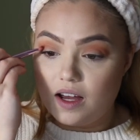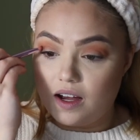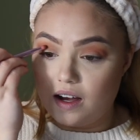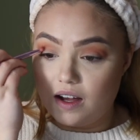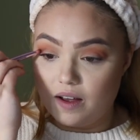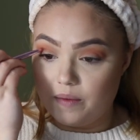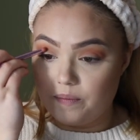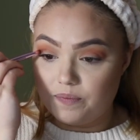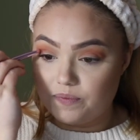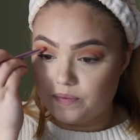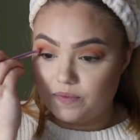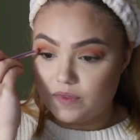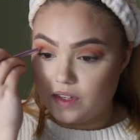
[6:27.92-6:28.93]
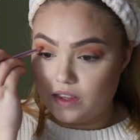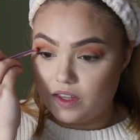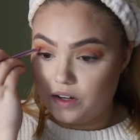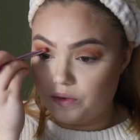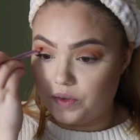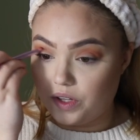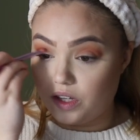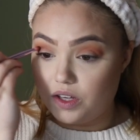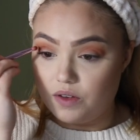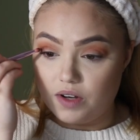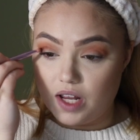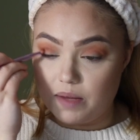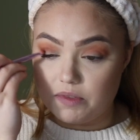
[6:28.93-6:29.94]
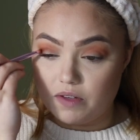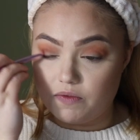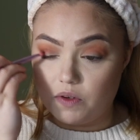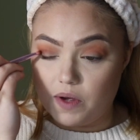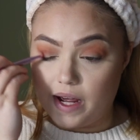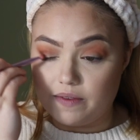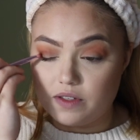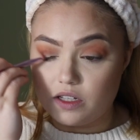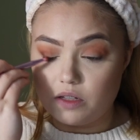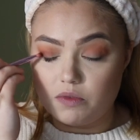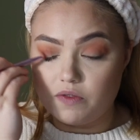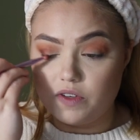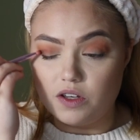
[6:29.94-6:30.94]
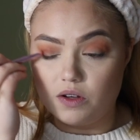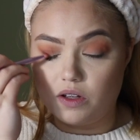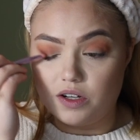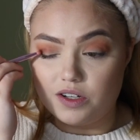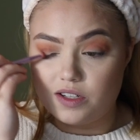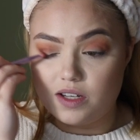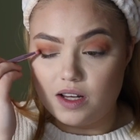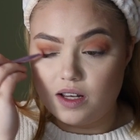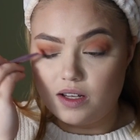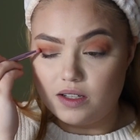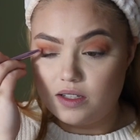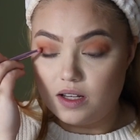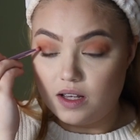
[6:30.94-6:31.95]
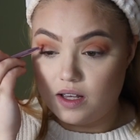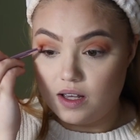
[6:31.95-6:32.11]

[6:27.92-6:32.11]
um, they're really cute names. If you have seen the movie, you'll understand.